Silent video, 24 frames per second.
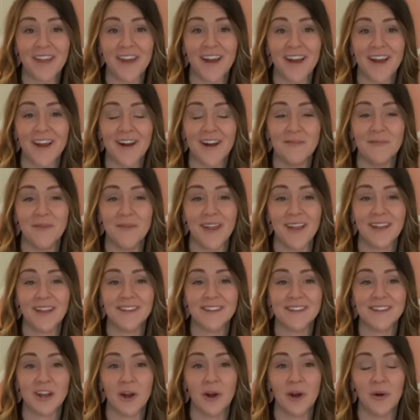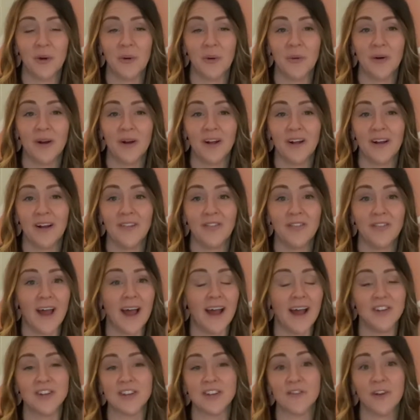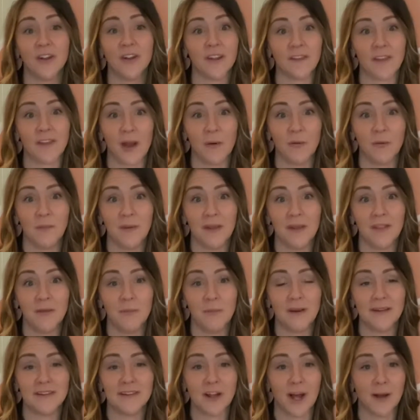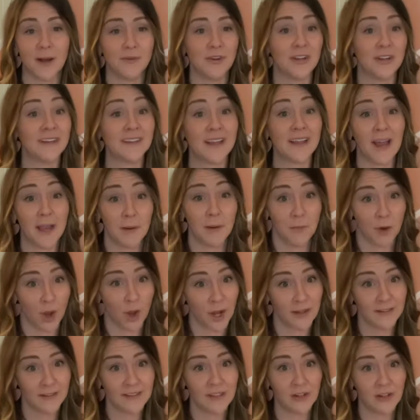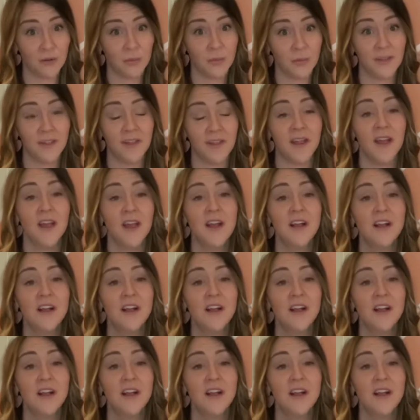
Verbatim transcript: Um, and so that I just felt like that would be the best option because I am not skilled with it.